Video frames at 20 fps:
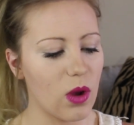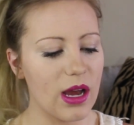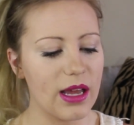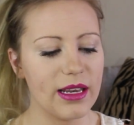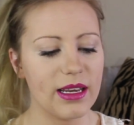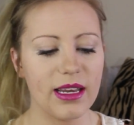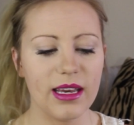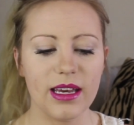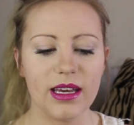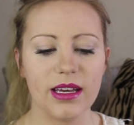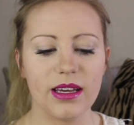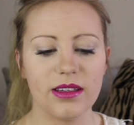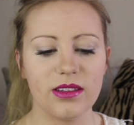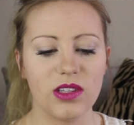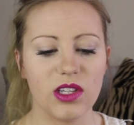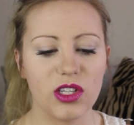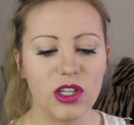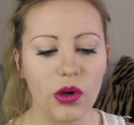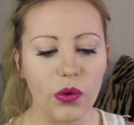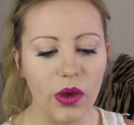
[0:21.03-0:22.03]
One
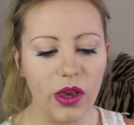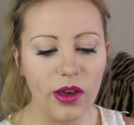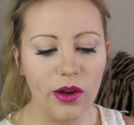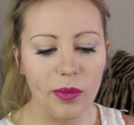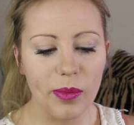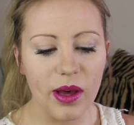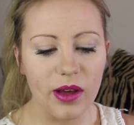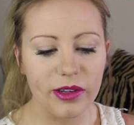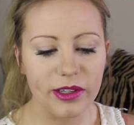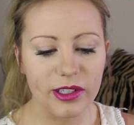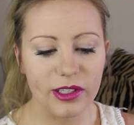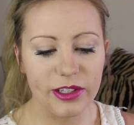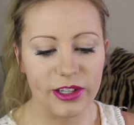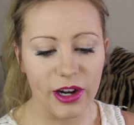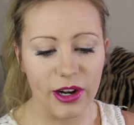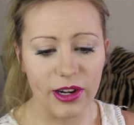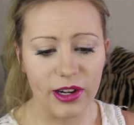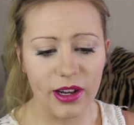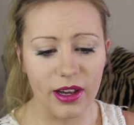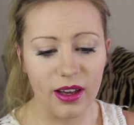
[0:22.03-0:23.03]
is the Tokyo Milk
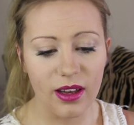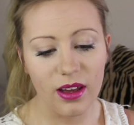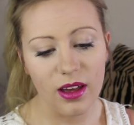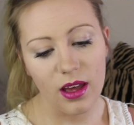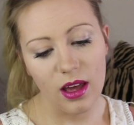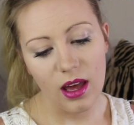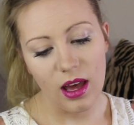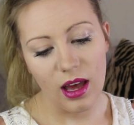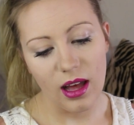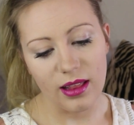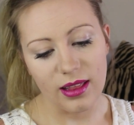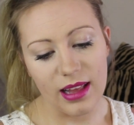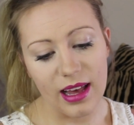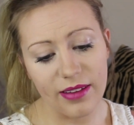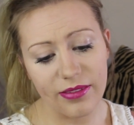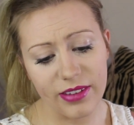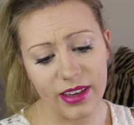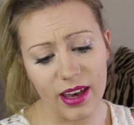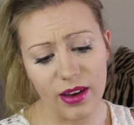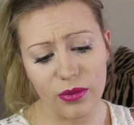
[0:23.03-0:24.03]
Dark
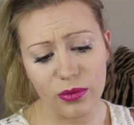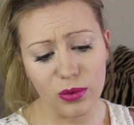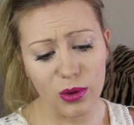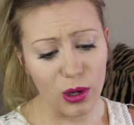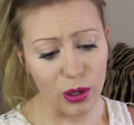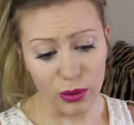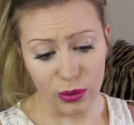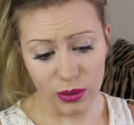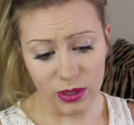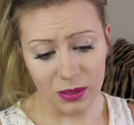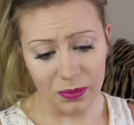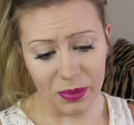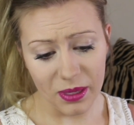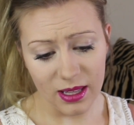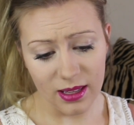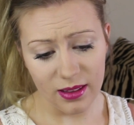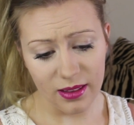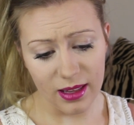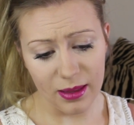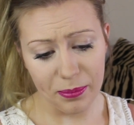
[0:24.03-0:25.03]
Levia Rose
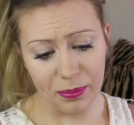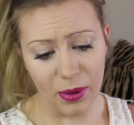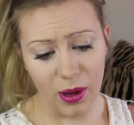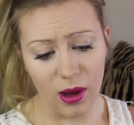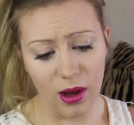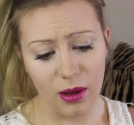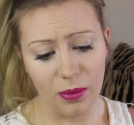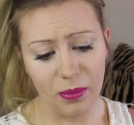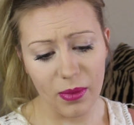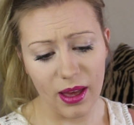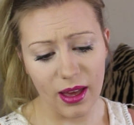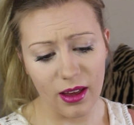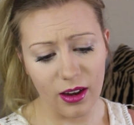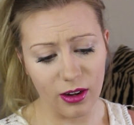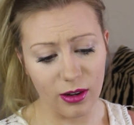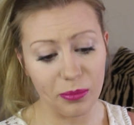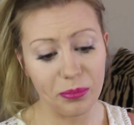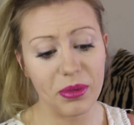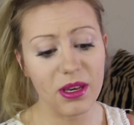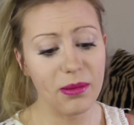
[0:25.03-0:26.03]
Bee Lip Balm,
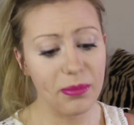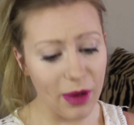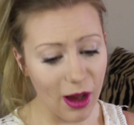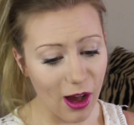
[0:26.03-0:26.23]
or Bee